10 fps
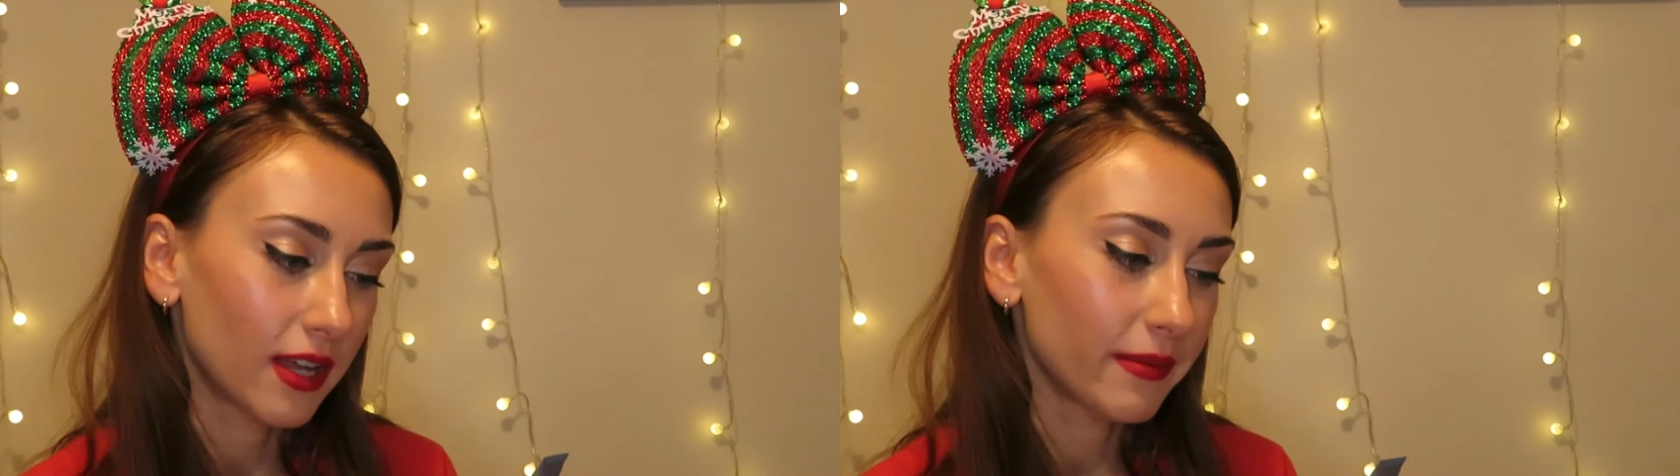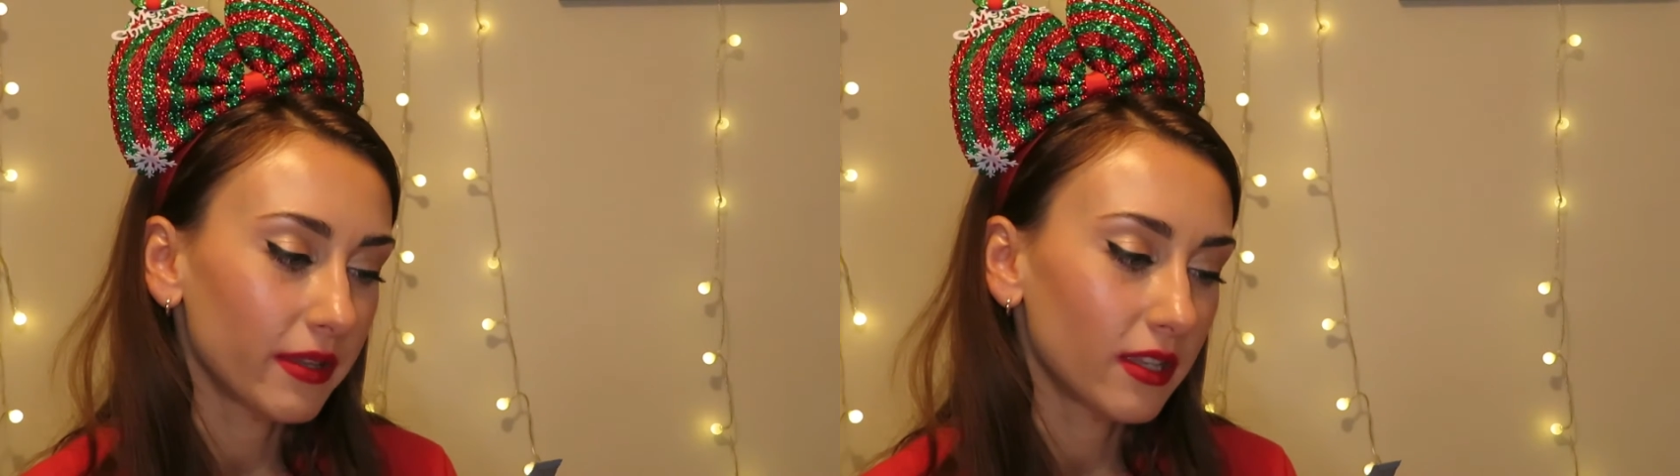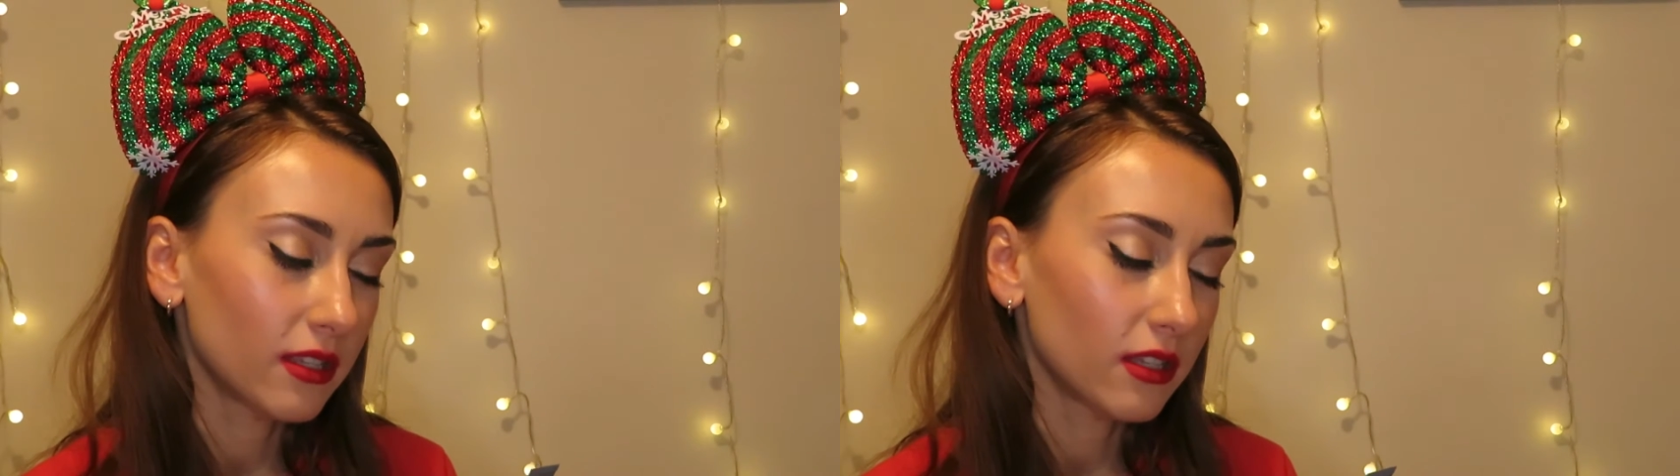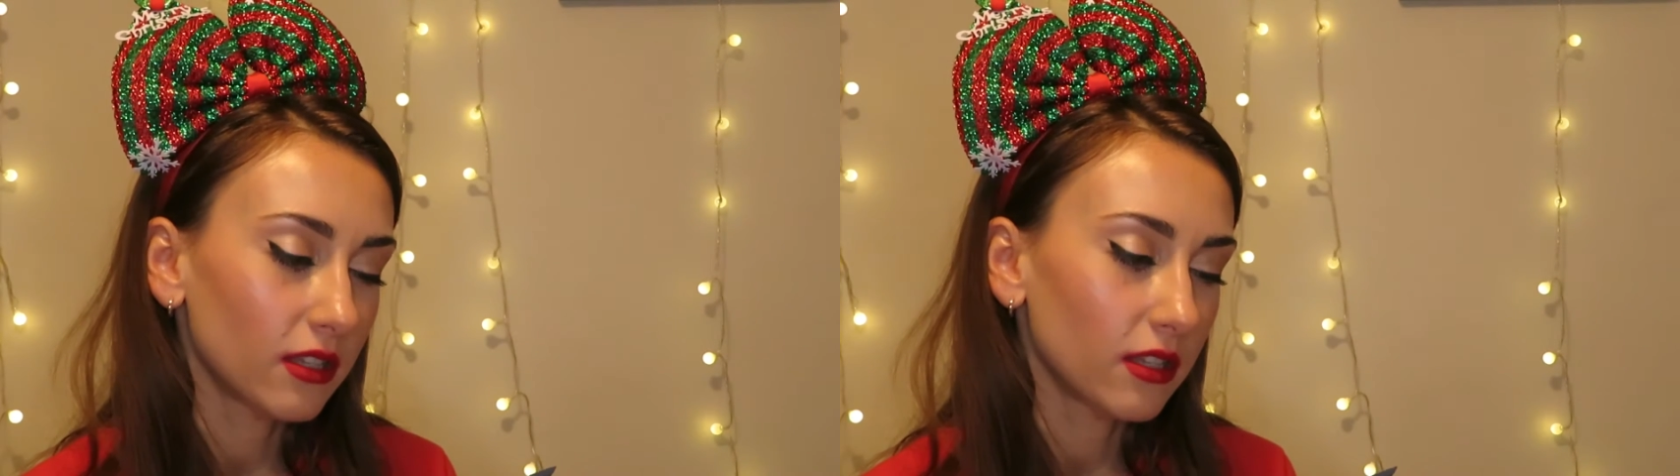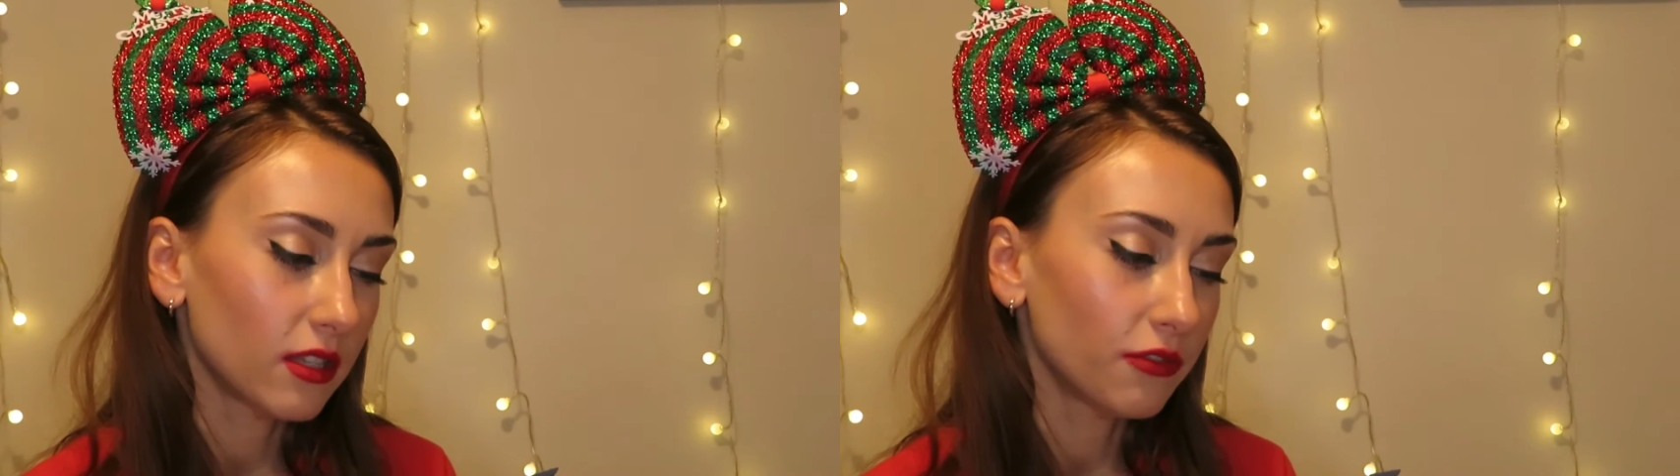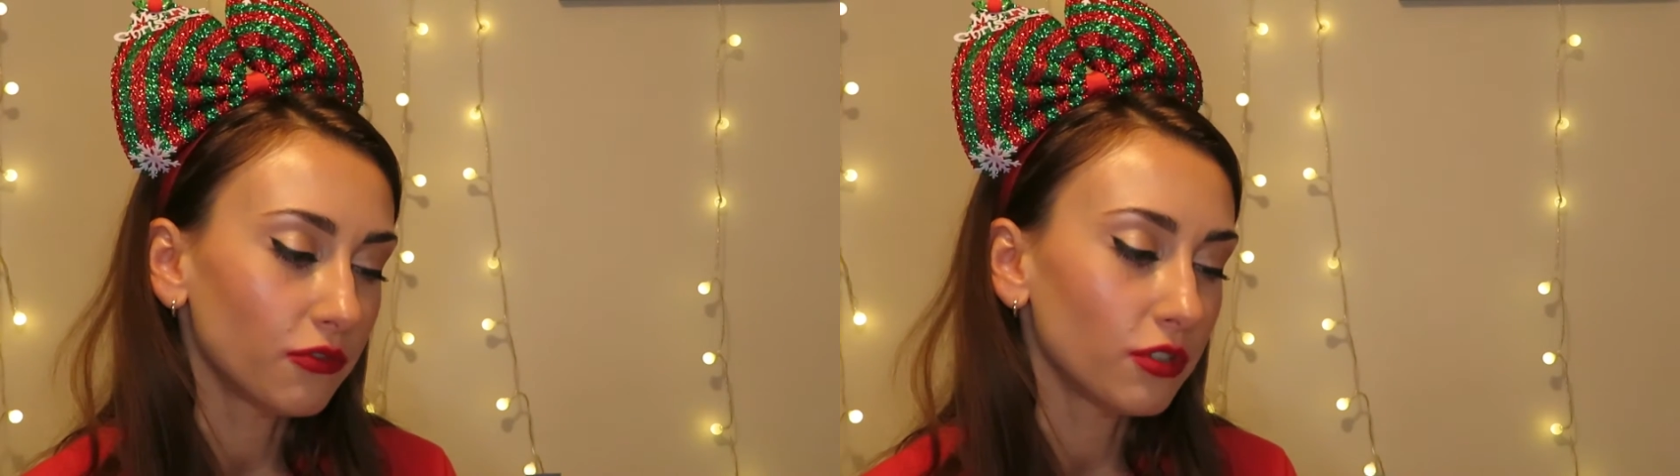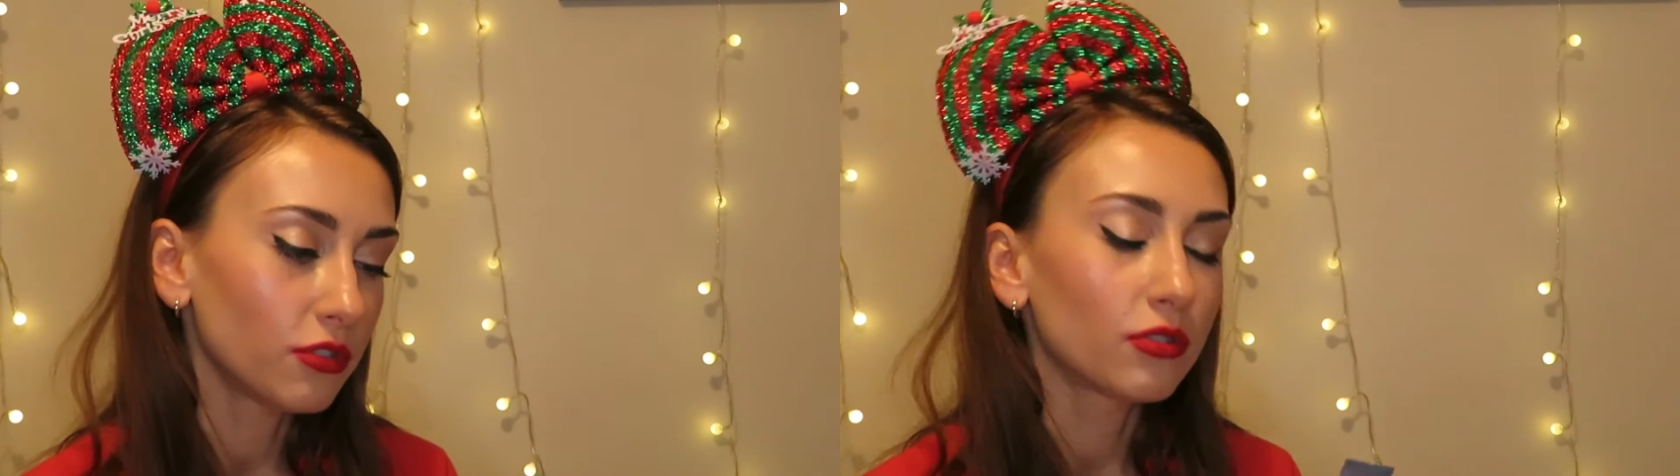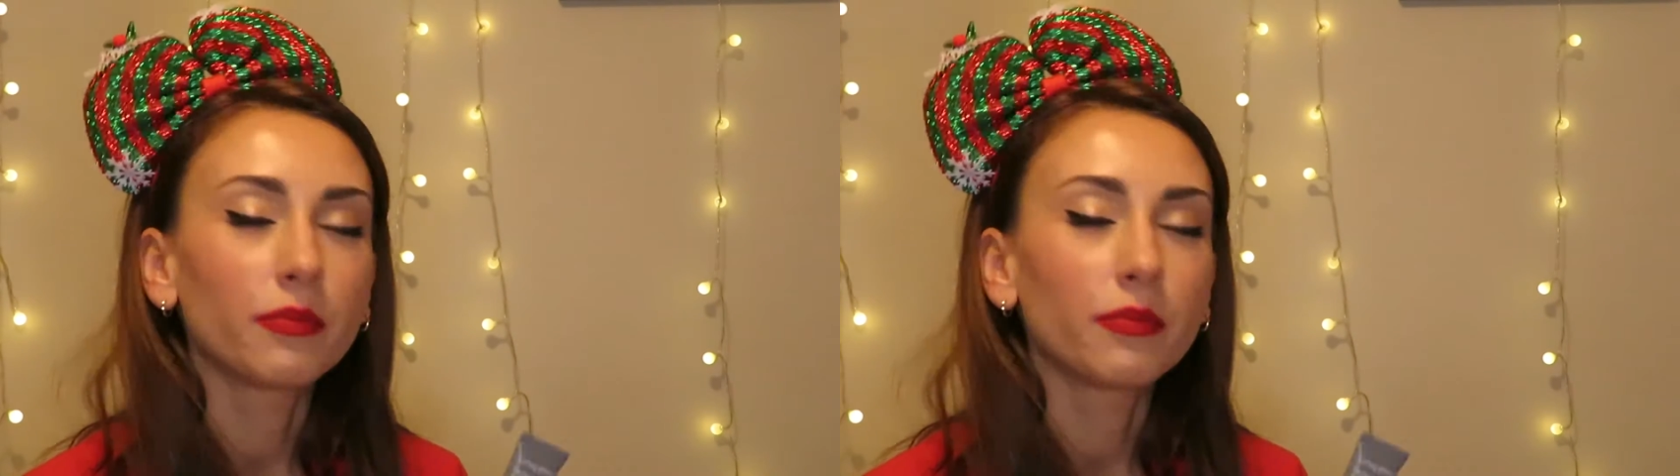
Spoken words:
I mean, if you need